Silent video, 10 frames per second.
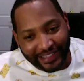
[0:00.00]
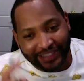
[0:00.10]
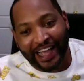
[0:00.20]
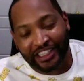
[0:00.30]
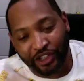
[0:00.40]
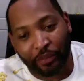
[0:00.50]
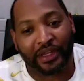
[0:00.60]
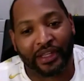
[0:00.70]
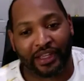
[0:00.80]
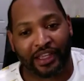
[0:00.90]
that's going to
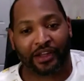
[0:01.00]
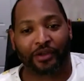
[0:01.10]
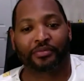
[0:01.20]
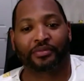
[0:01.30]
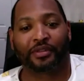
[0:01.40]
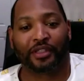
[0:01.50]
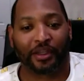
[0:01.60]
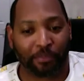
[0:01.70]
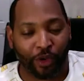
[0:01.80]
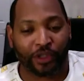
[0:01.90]
be the key though.
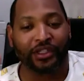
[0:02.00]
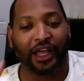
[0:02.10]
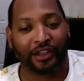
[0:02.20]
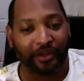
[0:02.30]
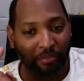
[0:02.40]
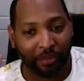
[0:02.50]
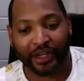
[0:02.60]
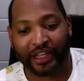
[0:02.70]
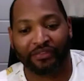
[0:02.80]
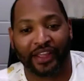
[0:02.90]
It boils down to
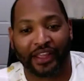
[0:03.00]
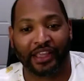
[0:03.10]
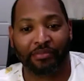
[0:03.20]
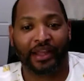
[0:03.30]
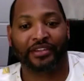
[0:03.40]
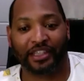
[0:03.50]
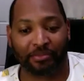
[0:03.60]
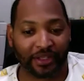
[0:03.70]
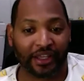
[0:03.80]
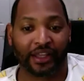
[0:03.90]
money if they can keep that team
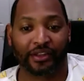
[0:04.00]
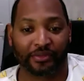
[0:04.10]
together.